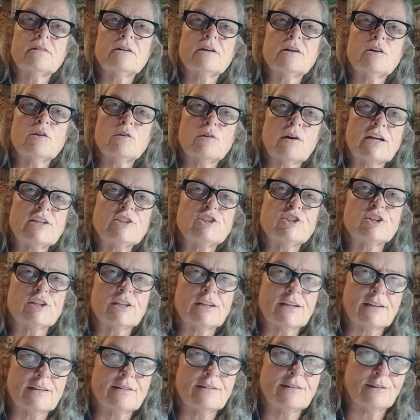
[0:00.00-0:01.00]

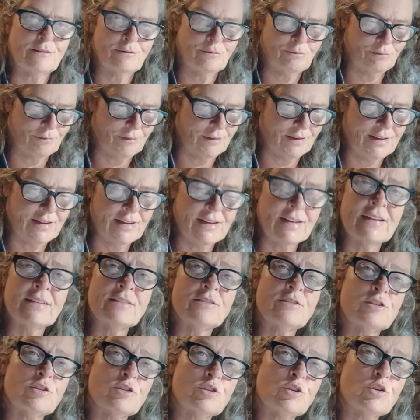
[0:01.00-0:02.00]
correctional
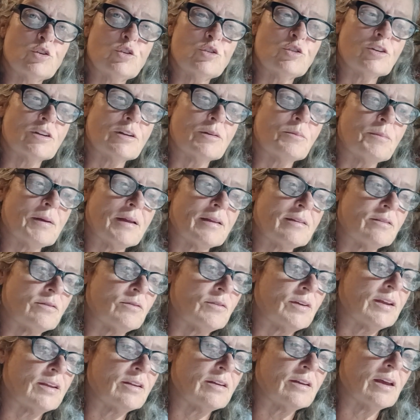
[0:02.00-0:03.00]
institution in
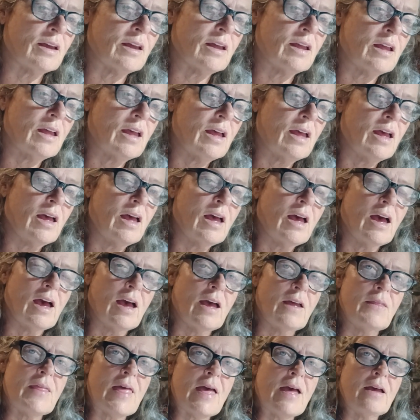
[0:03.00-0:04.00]
Pennsylvania,
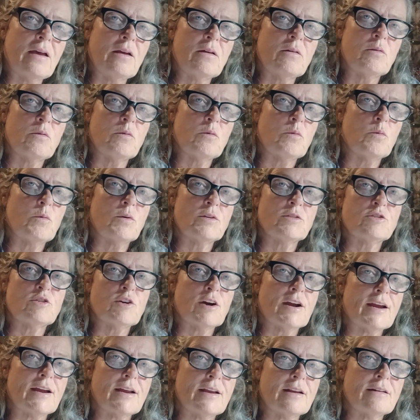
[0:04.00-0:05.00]
and that was
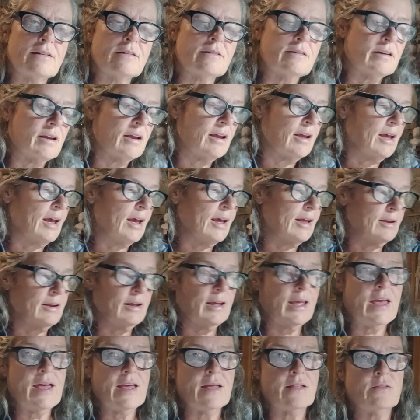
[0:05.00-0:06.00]
great. And
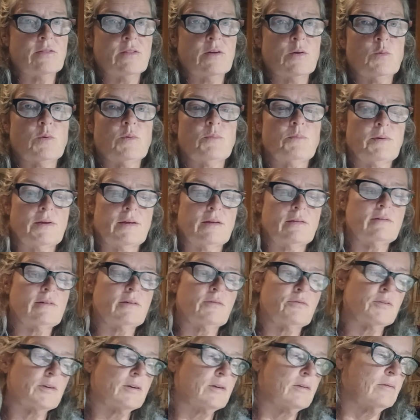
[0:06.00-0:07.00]
again, there would be
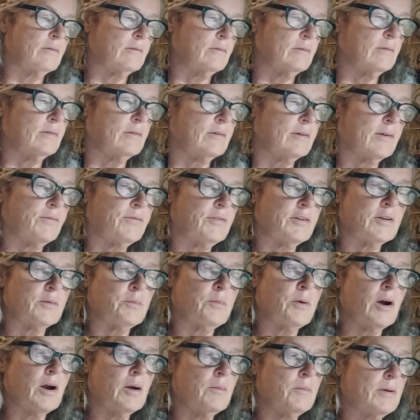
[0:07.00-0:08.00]
different
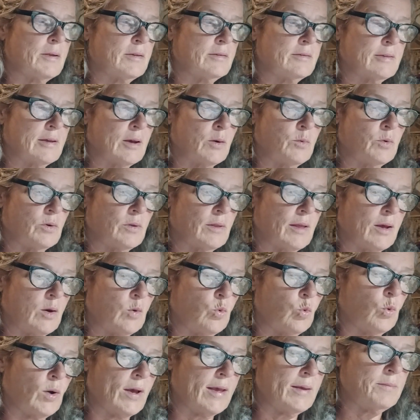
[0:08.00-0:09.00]
departments that were like
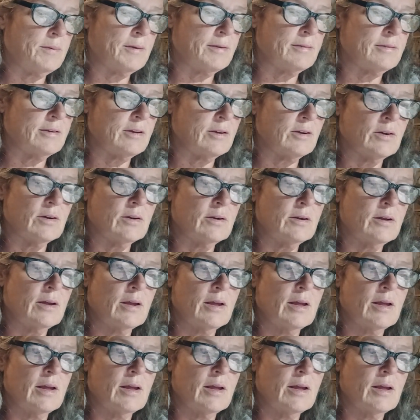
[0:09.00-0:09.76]
way busier,